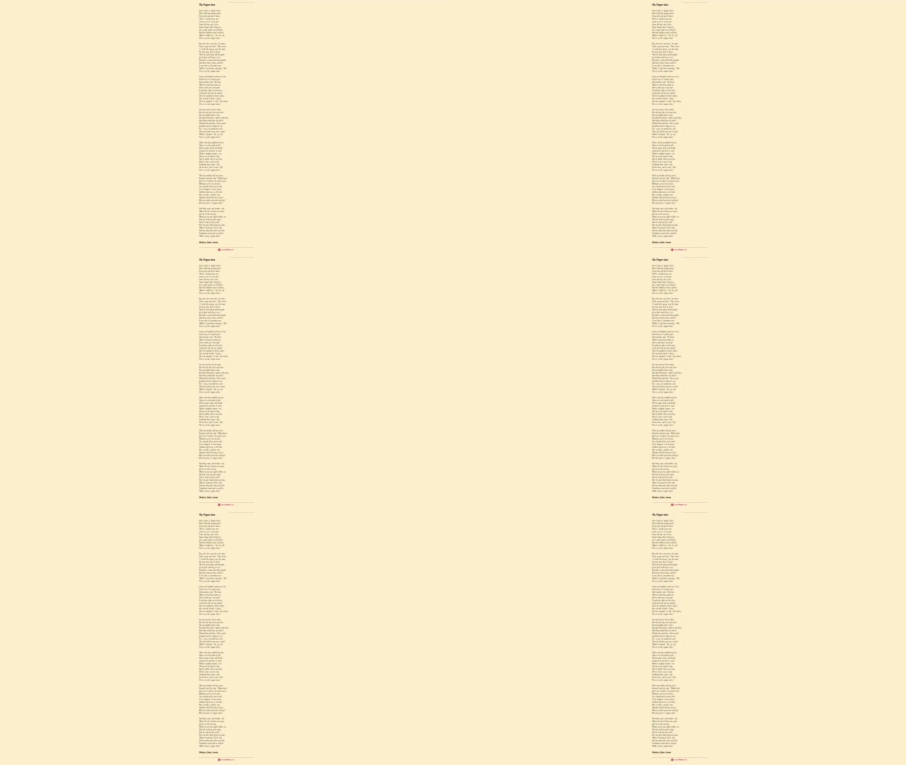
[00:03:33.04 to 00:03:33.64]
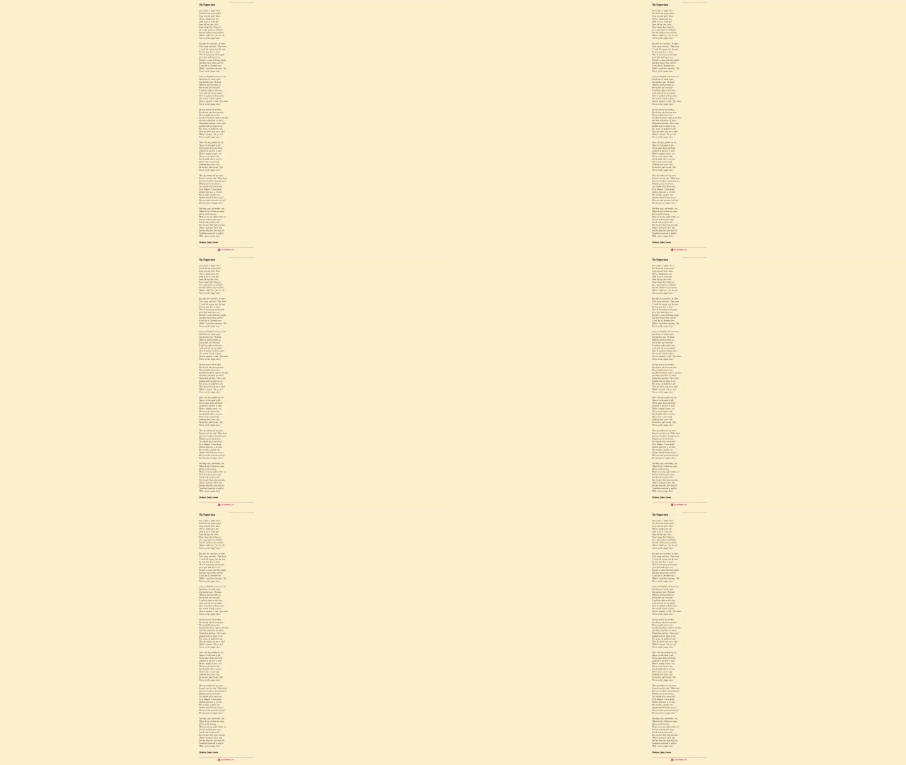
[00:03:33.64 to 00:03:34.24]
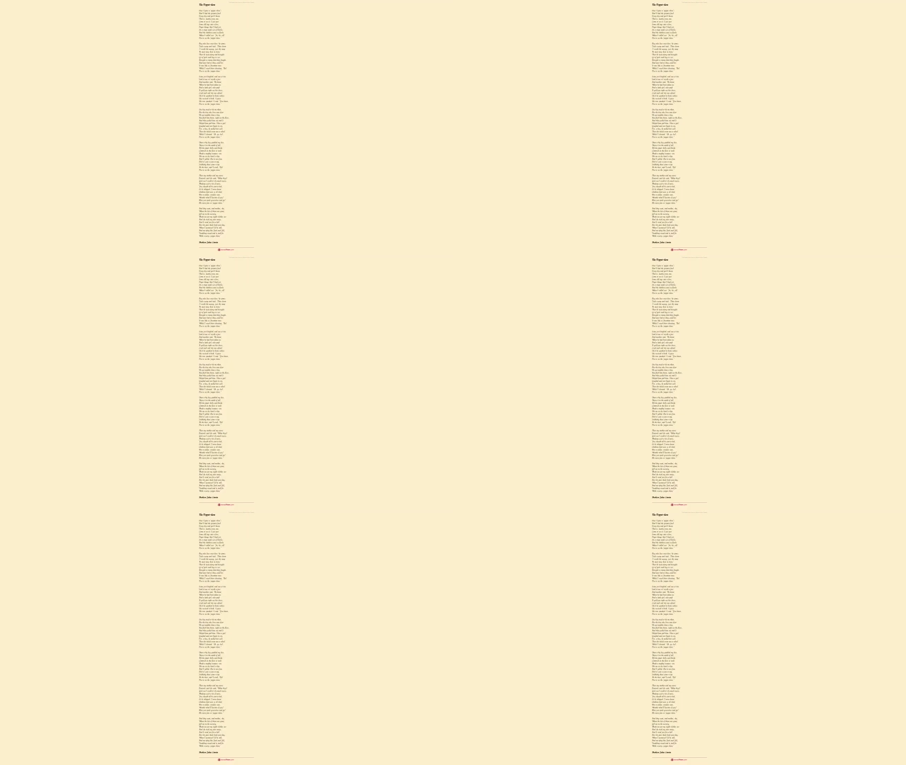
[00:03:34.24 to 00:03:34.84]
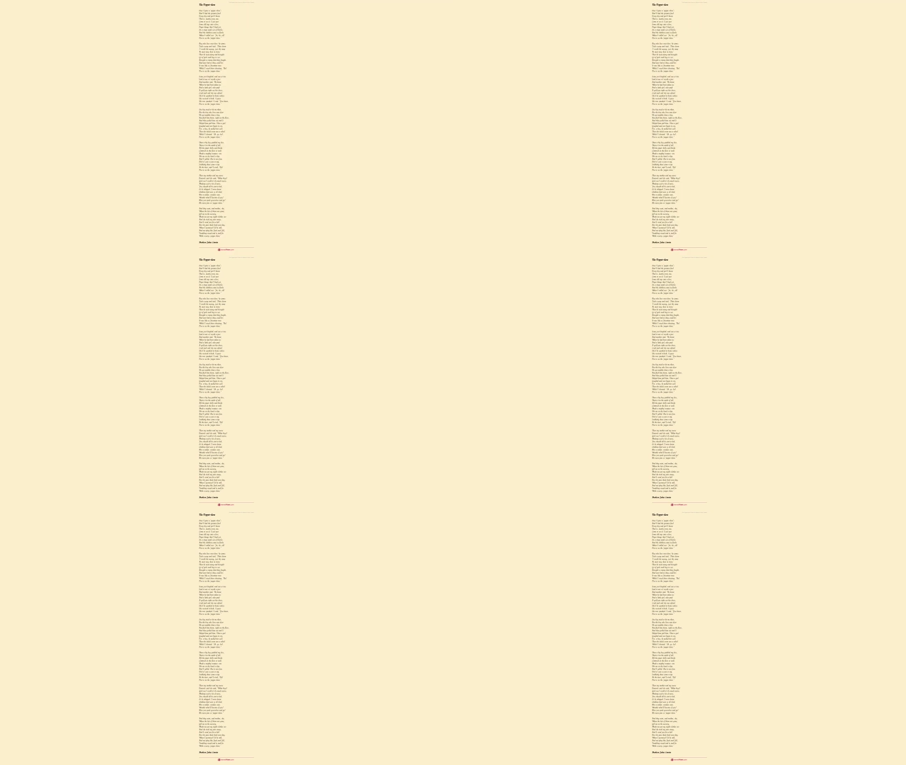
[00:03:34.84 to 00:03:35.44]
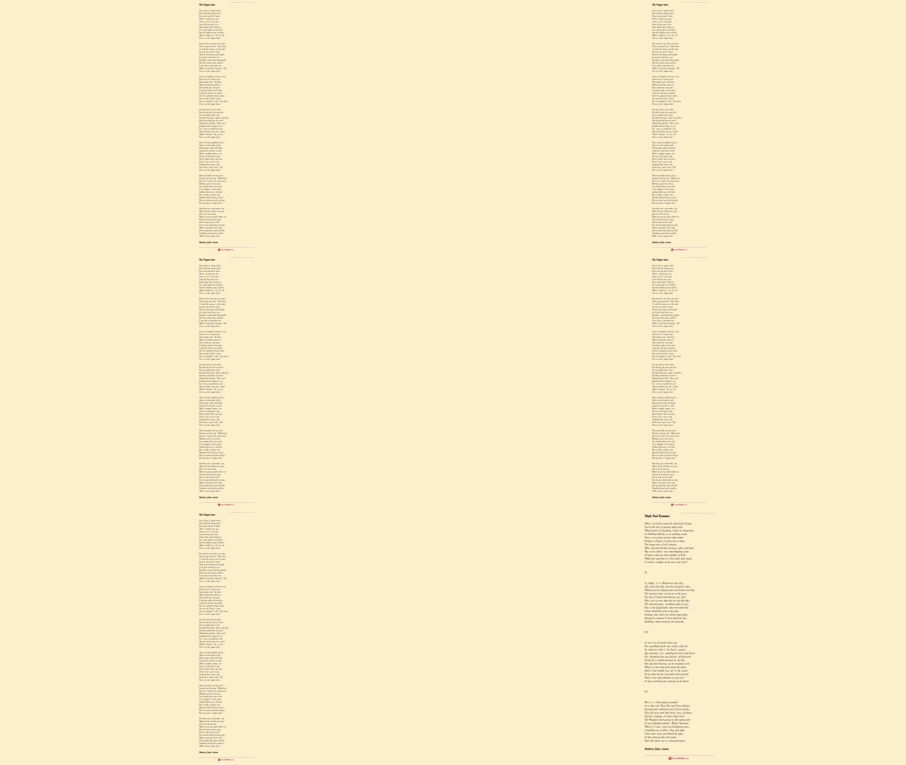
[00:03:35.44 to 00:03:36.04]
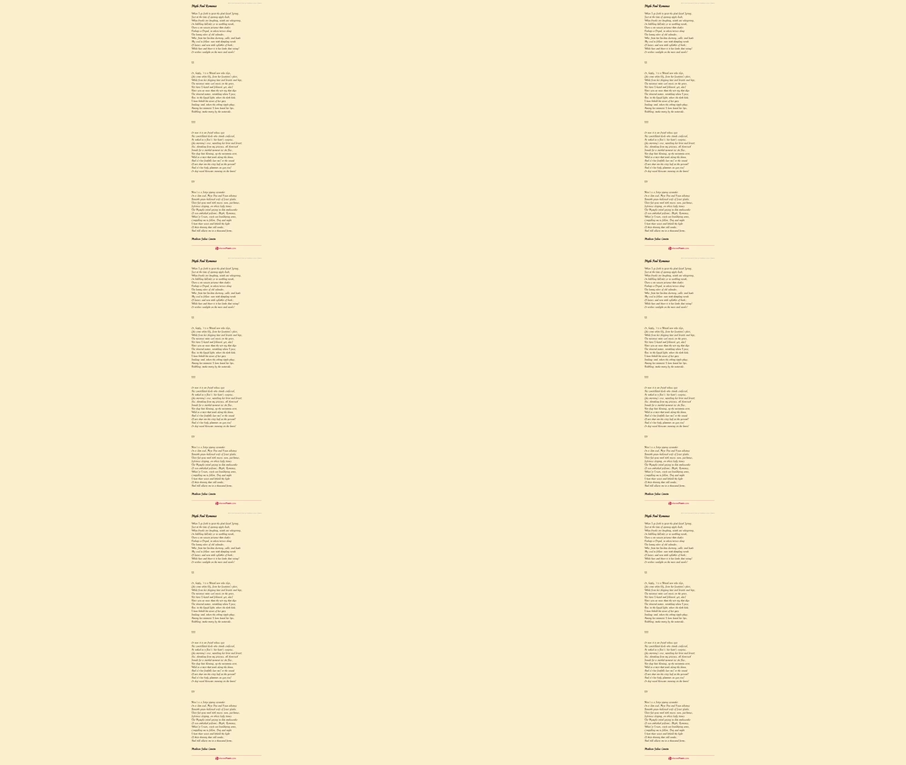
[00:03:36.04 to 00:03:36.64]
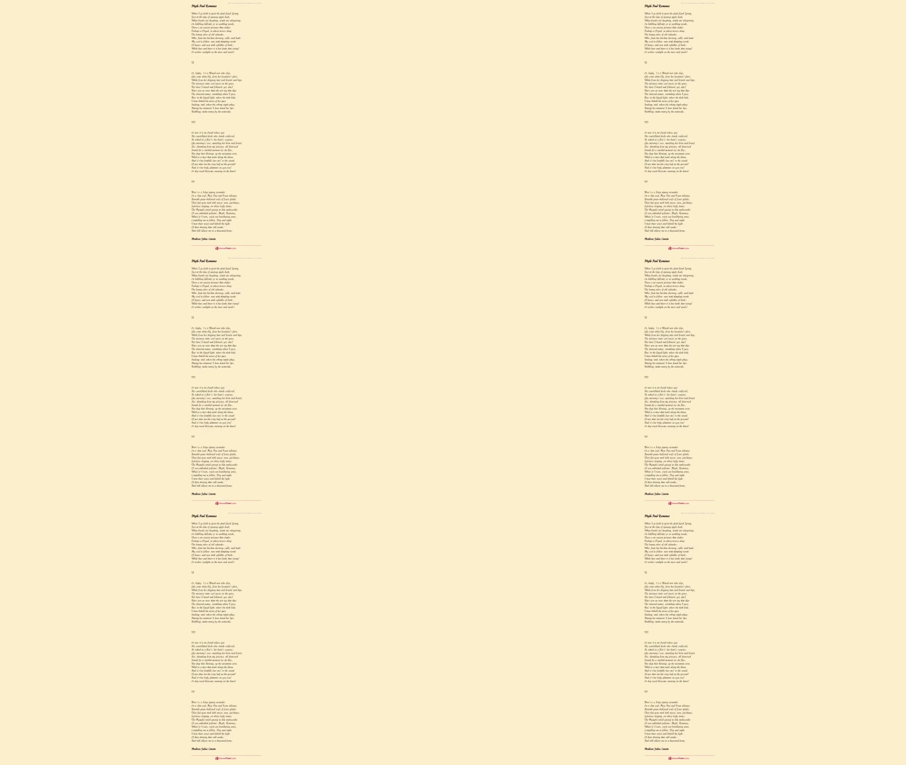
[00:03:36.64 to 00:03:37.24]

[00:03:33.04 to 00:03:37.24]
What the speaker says: No face is visible, so there are no lips to read.